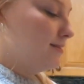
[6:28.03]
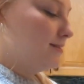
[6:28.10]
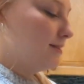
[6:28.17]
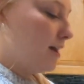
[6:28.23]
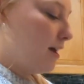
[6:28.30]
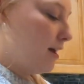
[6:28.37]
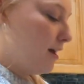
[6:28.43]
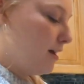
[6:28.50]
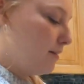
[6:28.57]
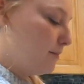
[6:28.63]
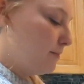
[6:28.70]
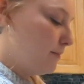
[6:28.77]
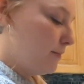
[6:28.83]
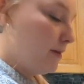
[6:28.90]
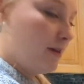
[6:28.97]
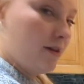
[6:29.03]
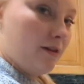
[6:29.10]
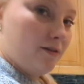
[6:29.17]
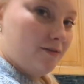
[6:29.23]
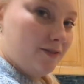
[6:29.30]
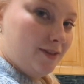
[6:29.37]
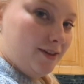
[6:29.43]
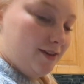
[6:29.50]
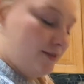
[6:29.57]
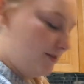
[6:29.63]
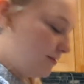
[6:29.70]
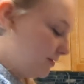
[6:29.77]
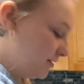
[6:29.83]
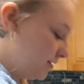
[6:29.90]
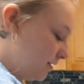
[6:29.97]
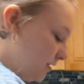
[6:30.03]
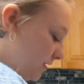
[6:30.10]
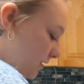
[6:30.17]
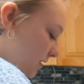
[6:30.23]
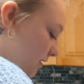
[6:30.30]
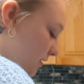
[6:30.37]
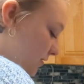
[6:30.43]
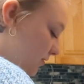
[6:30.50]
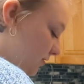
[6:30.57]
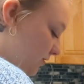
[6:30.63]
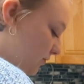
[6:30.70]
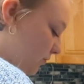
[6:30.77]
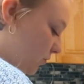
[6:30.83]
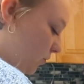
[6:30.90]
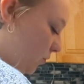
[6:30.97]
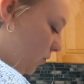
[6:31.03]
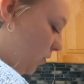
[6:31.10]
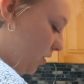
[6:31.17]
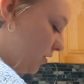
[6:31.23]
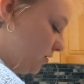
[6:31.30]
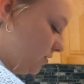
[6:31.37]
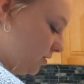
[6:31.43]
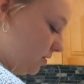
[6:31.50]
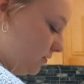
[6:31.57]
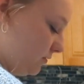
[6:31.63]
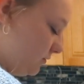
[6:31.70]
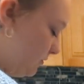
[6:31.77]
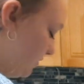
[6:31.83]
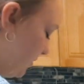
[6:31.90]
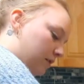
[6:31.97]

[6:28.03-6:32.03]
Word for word: some of these into one dough.